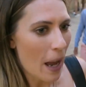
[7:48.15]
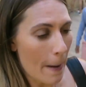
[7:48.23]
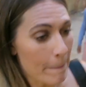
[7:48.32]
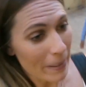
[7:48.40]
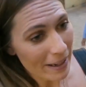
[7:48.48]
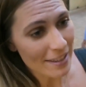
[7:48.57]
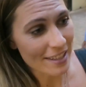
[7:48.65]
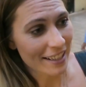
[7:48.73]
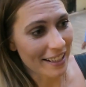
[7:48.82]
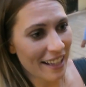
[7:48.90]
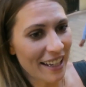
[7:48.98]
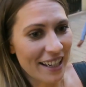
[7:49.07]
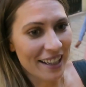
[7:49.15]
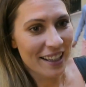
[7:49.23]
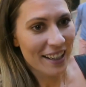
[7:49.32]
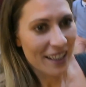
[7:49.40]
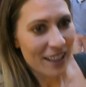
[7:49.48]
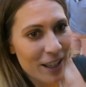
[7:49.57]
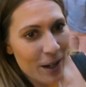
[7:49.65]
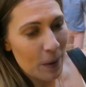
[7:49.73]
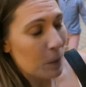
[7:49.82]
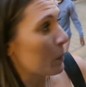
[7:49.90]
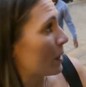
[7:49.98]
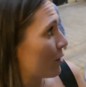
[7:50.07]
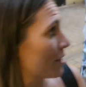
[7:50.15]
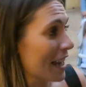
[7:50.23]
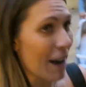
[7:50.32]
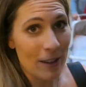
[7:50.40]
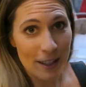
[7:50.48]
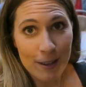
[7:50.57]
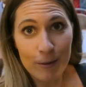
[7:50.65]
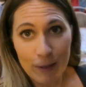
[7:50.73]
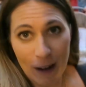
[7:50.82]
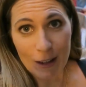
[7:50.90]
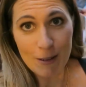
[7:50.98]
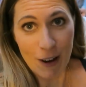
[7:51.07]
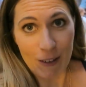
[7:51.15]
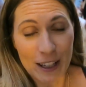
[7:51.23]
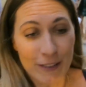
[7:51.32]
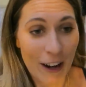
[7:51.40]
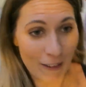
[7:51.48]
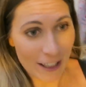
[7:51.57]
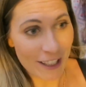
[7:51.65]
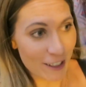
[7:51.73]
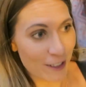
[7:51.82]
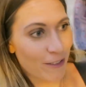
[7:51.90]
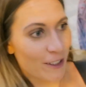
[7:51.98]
and basically we're just having some very, very, very good